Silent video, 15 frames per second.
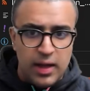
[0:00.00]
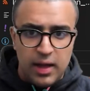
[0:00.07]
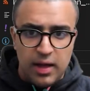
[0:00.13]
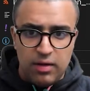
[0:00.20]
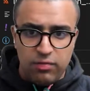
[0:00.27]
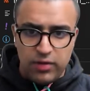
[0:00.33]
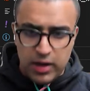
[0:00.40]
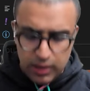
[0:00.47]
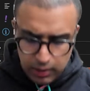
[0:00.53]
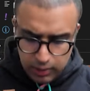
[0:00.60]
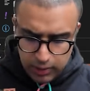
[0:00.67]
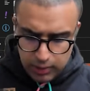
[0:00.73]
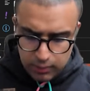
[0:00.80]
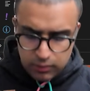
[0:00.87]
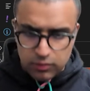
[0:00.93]
And
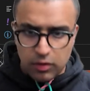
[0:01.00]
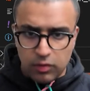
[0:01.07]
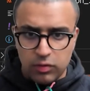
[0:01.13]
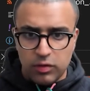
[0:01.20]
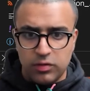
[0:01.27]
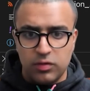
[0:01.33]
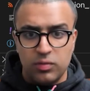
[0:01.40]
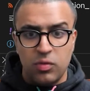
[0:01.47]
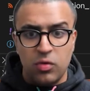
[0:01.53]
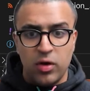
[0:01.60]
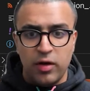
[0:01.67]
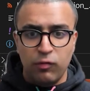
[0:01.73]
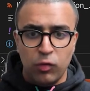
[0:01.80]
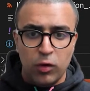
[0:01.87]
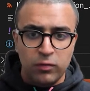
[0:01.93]
finally, since this is more
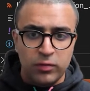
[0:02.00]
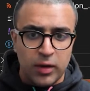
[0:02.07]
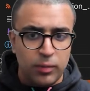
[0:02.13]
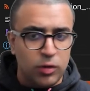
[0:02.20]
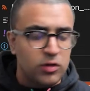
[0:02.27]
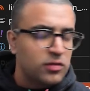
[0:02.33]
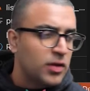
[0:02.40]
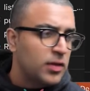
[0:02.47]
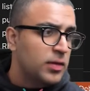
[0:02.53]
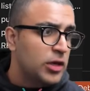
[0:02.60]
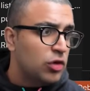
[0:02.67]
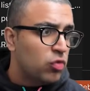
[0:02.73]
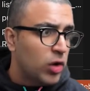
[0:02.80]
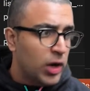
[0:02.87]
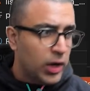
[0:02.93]
involved, I'm going to set the
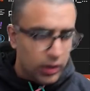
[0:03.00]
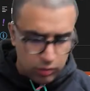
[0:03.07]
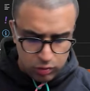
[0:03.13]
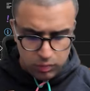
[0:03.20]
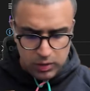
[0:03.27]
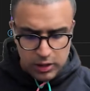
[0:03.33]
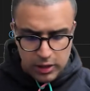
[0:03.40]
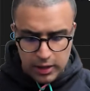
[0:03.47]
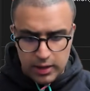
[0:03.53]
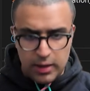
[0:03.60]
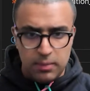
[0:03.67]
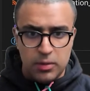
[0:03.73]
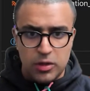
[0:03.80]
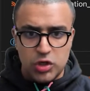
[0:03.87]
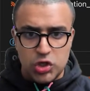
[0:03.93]
trailing to be an
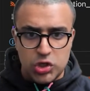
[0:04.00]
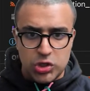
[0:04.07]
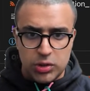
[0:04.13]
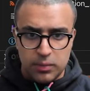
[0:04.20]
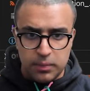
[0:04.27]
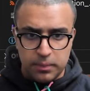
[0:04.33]
image